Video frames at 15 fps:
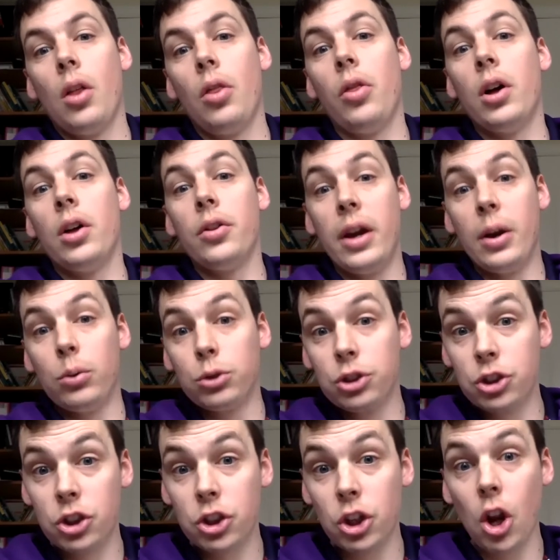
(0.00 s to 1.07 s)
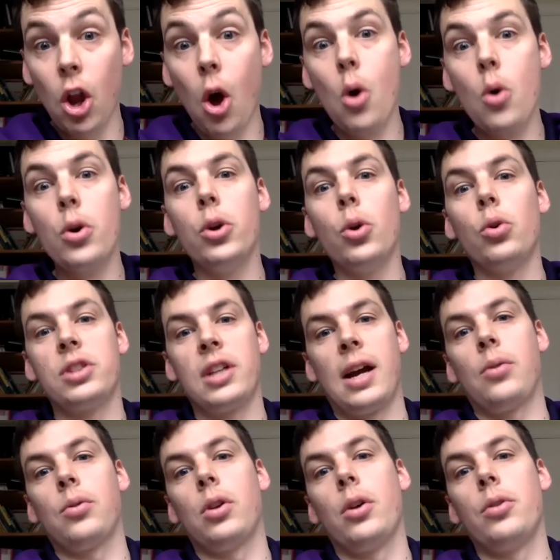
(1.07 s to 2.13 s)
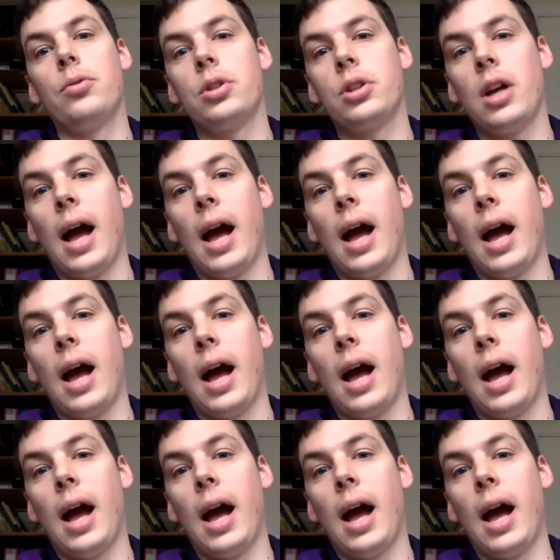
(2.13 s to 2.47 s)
it will slow your download